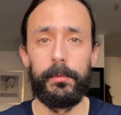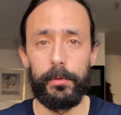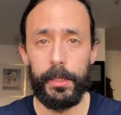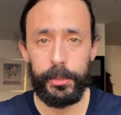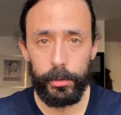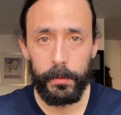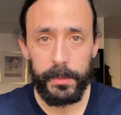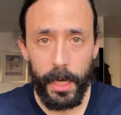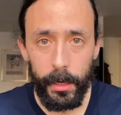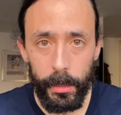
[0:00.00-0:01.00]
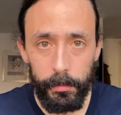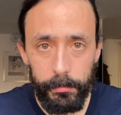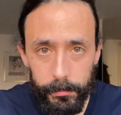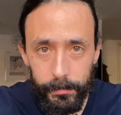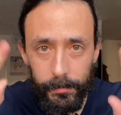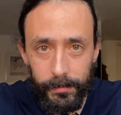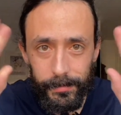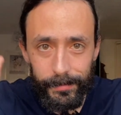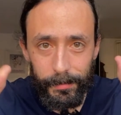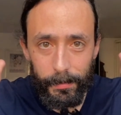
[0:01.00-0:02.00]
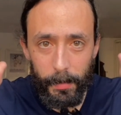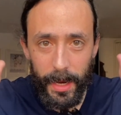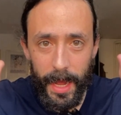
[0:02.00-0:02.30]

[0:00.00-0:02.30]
to this YouTube channel. Bye